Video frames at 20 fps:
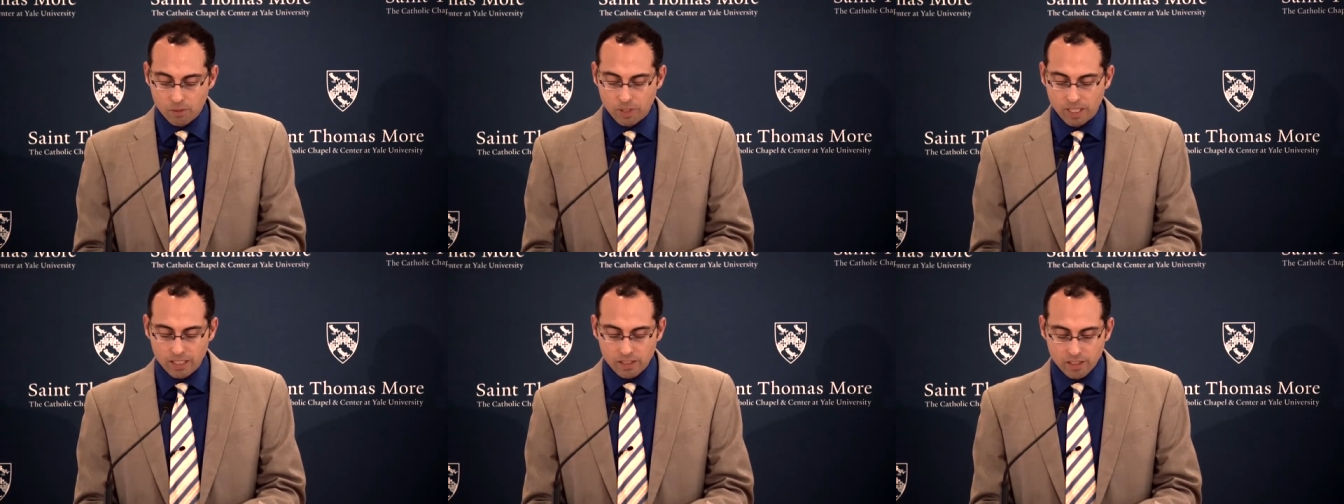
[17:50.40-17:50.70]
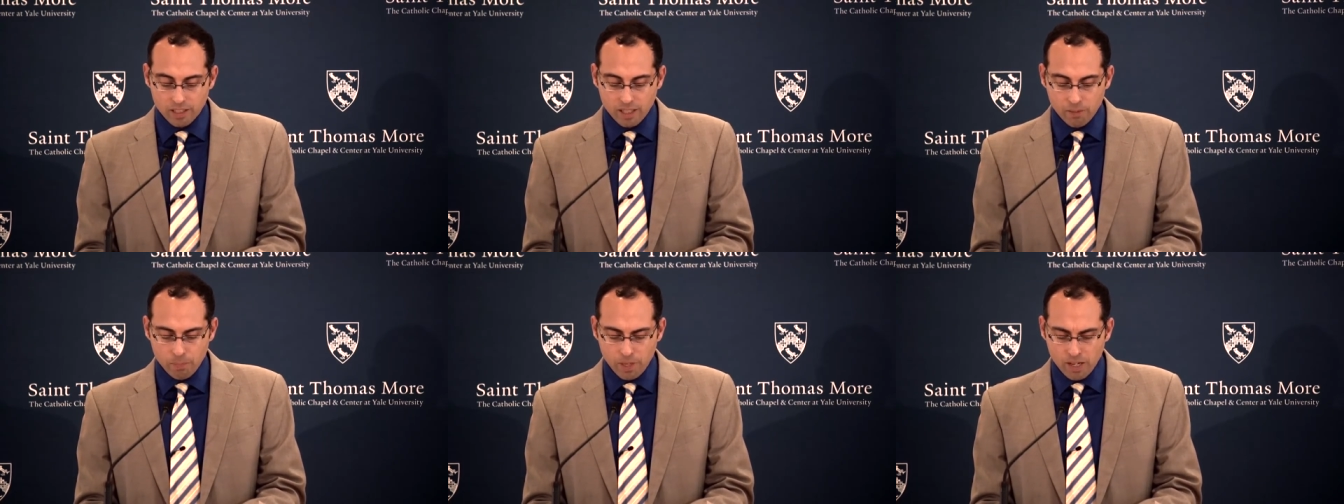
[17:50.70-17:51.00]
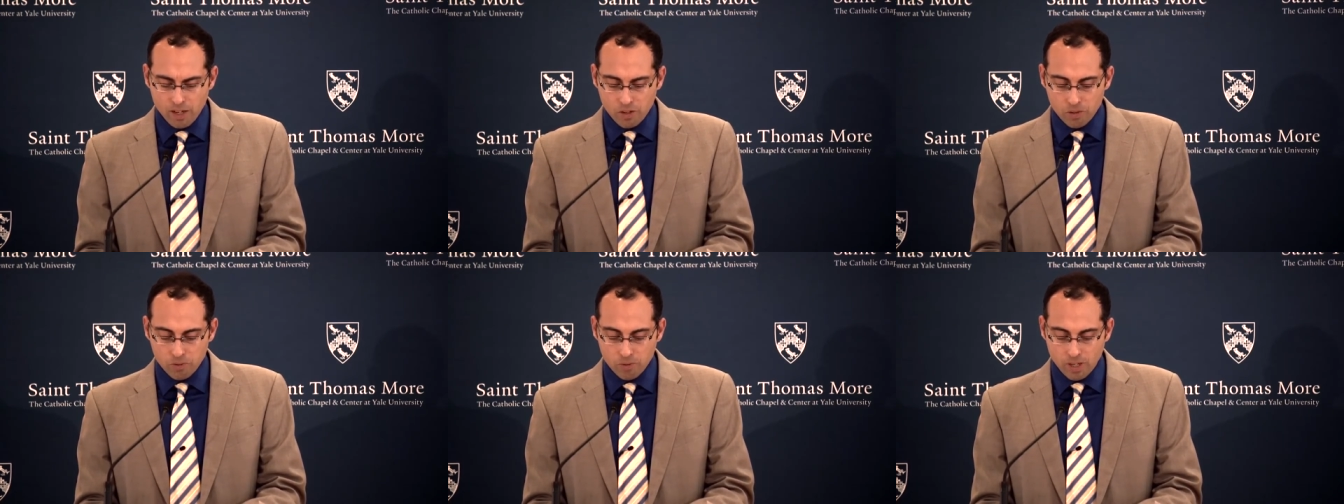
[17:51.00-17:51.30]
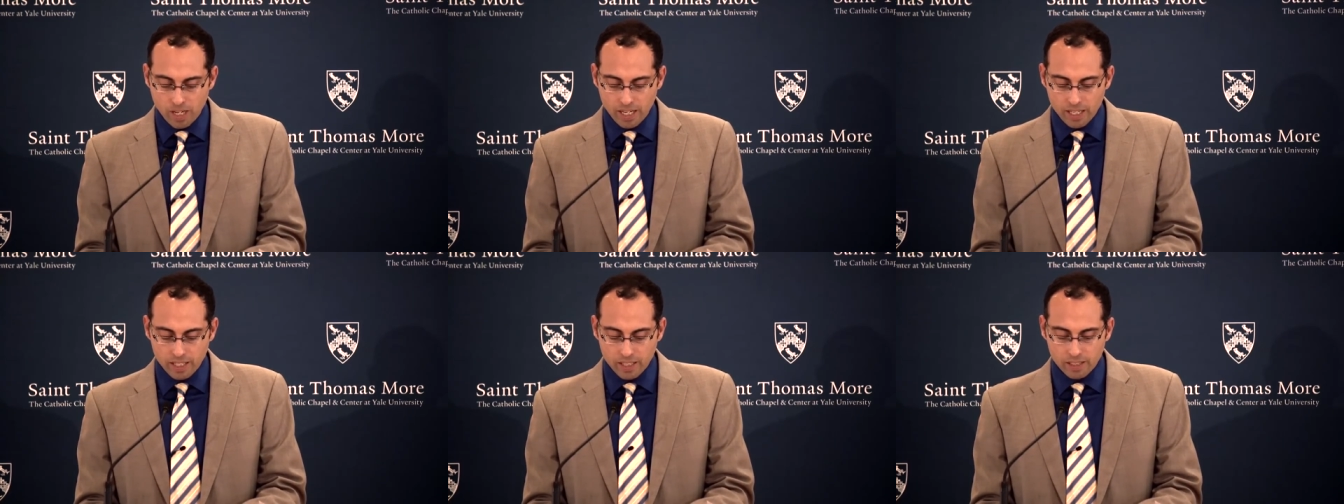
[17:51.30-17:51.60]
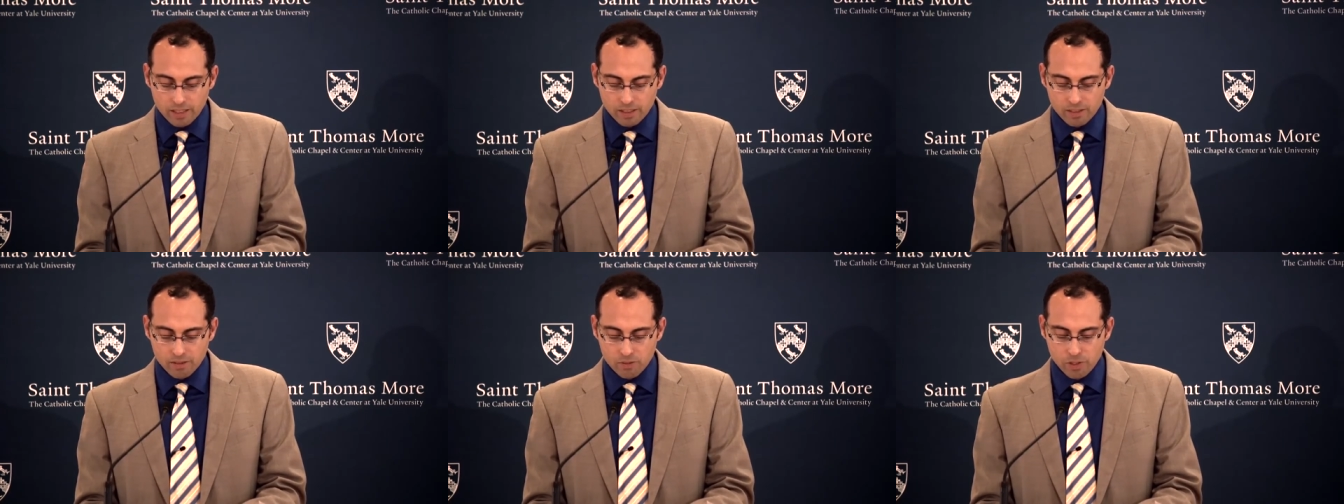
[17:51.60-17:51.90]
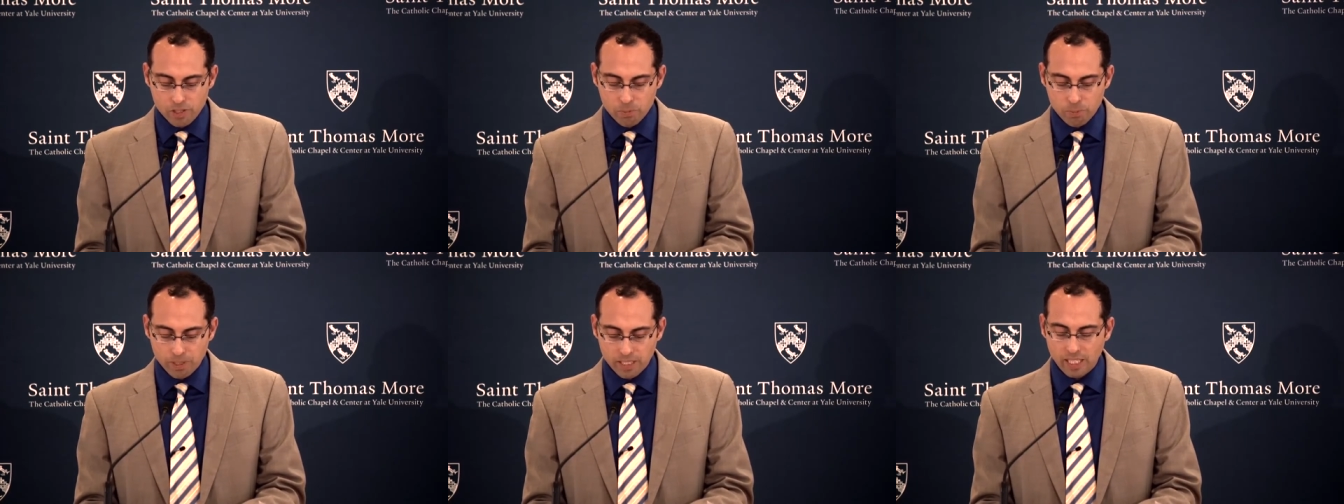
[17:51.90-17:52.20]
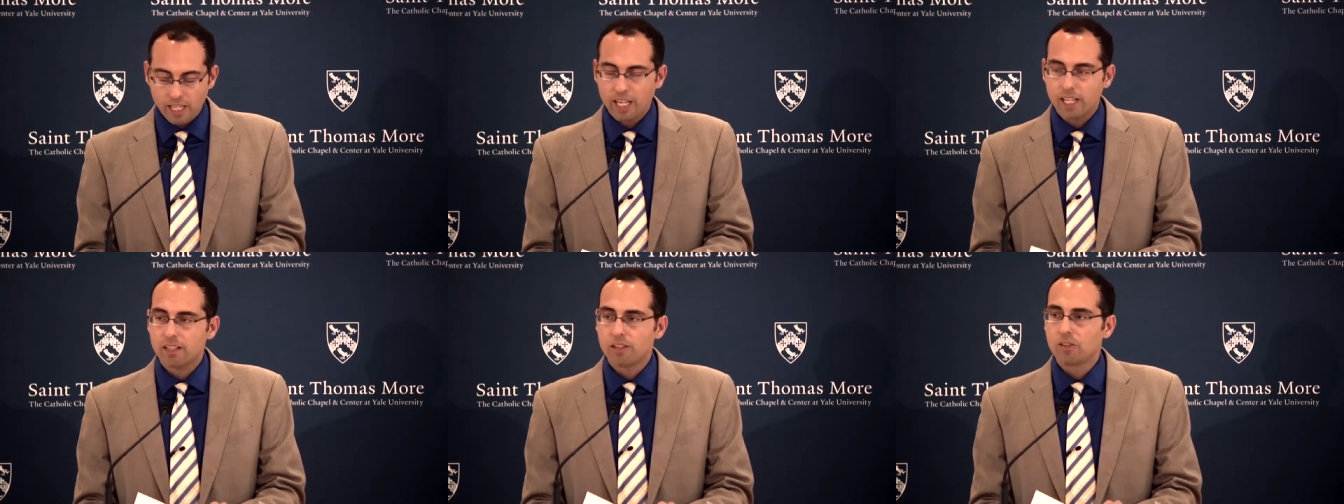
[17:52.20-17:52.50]
When I look at my own writing, which
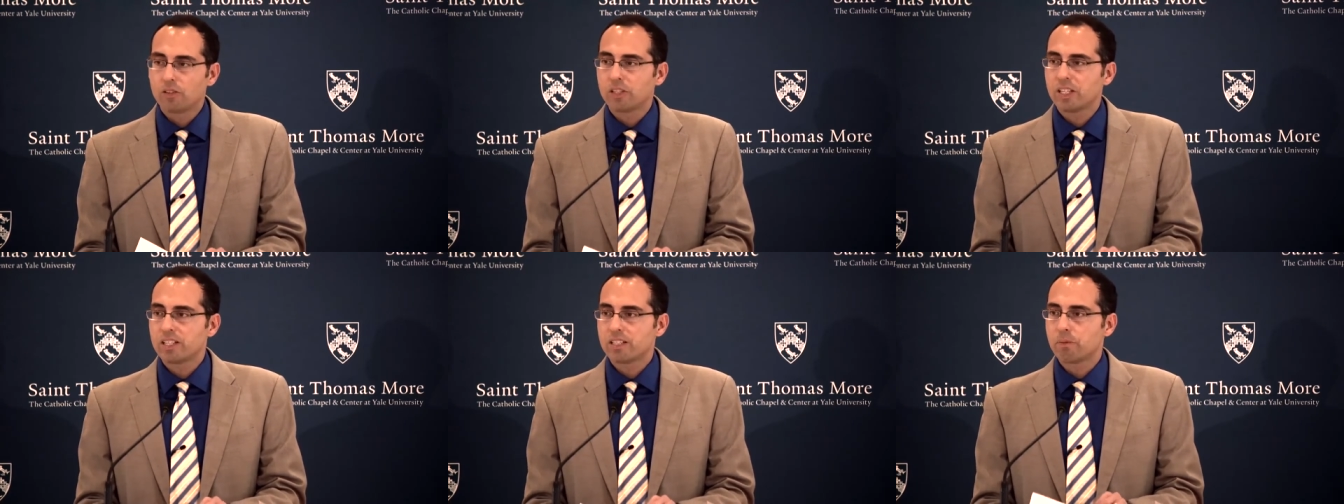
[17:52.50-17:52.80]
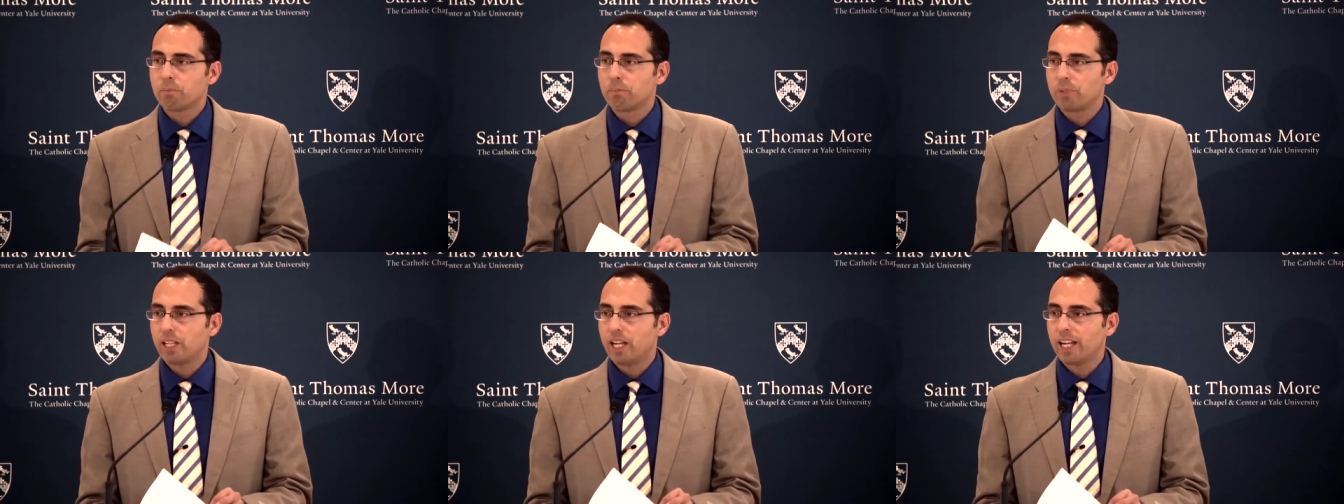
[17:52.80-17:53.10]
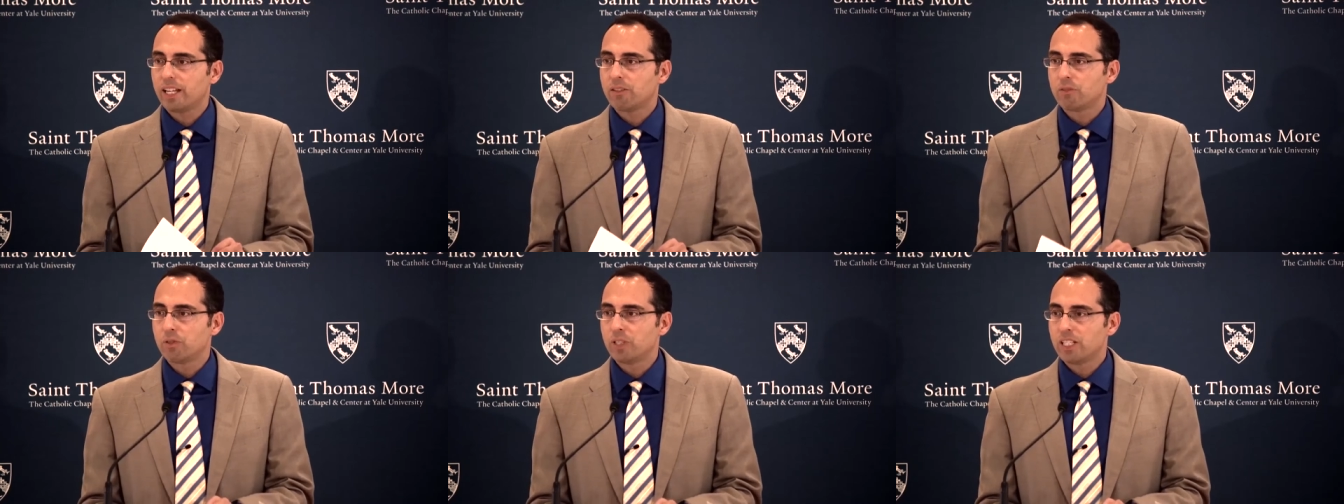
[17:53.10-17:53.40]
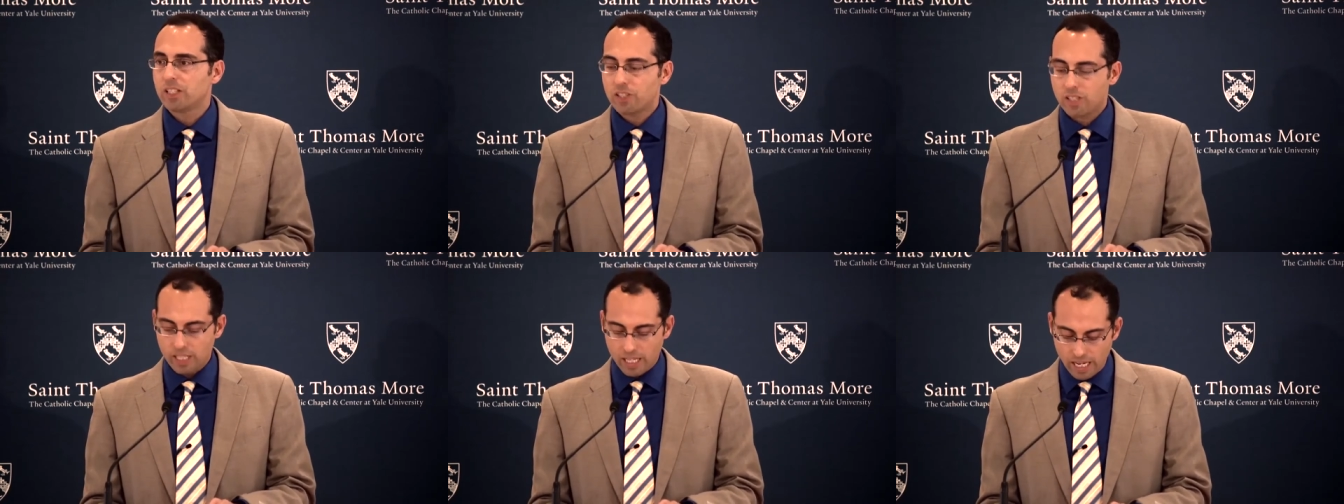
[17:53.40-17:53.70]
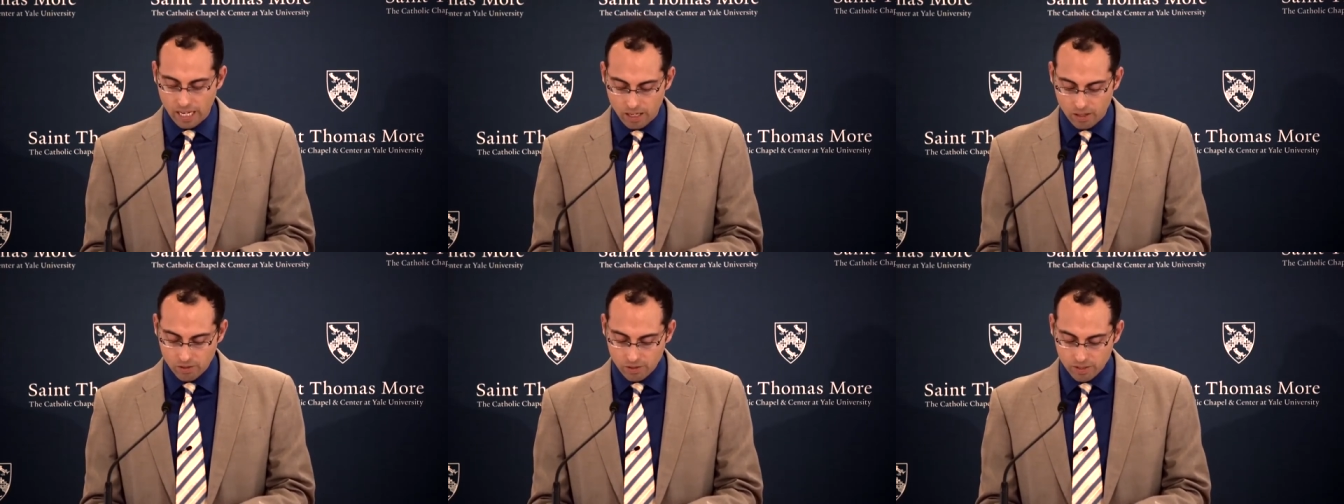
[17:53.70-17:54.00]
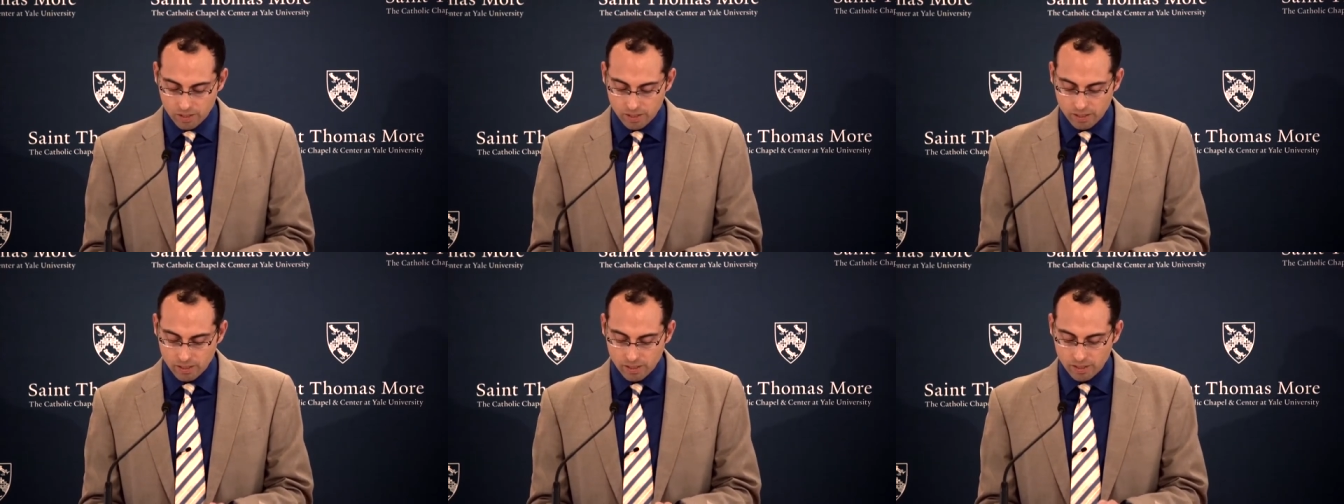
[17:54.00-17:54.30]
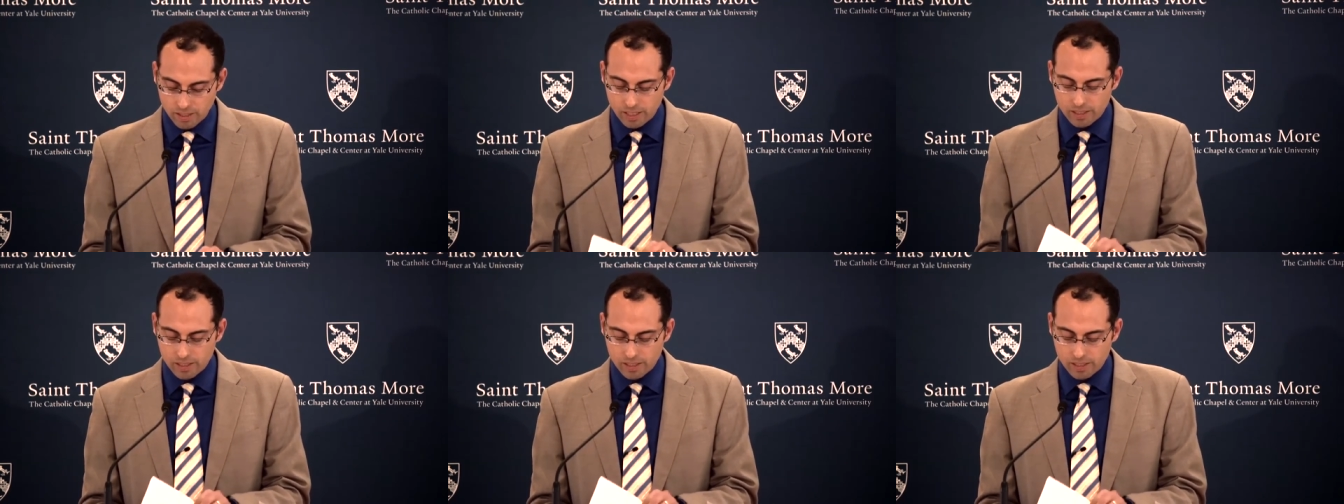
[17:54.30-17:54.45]
began only as a blind reaching out